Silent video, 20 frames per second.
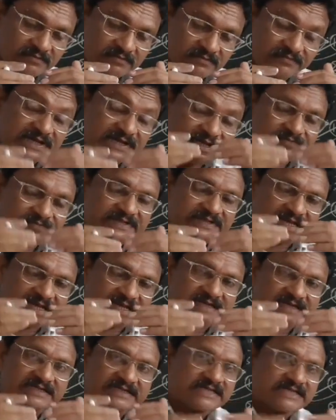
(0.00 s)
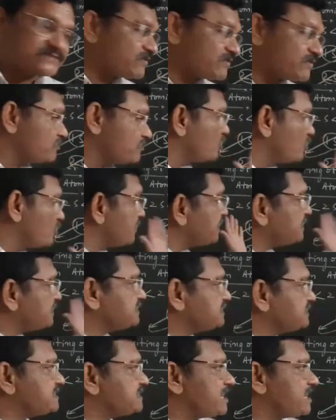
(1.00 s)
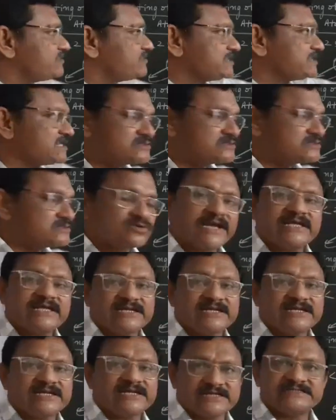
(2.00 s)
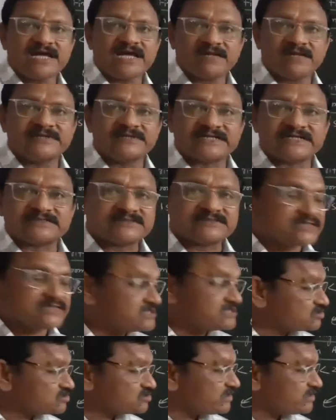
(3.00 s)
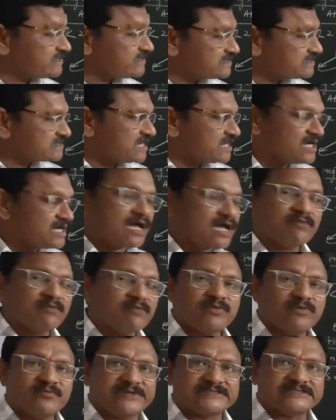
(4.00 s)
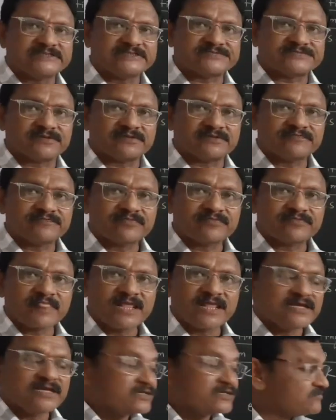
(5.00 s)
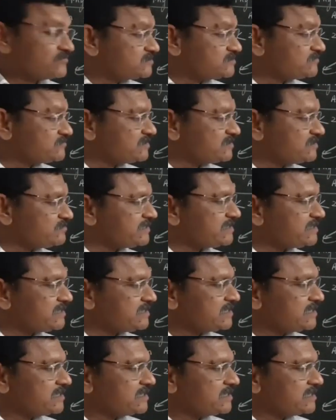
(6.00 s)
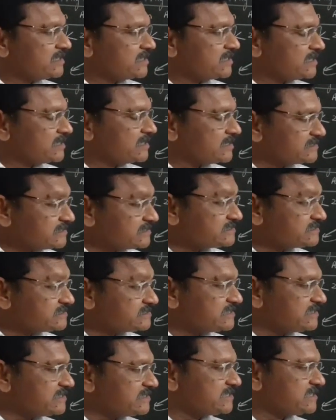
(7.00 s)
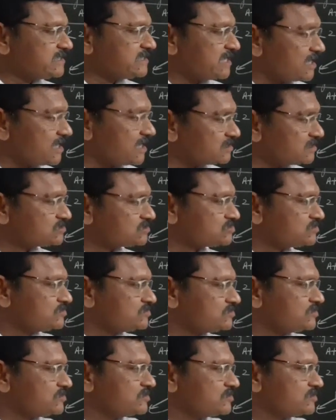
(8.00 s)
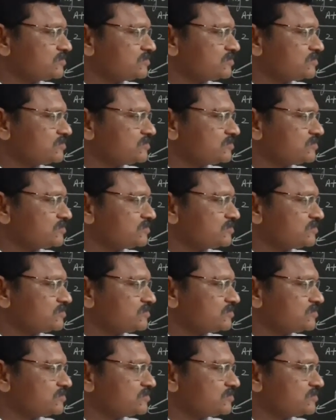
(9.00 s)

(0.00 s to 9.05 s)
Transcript: build up the electrons from lower energy orbitals to higher energy orbitals. That's why it is called half-bow principle, which will be easily understood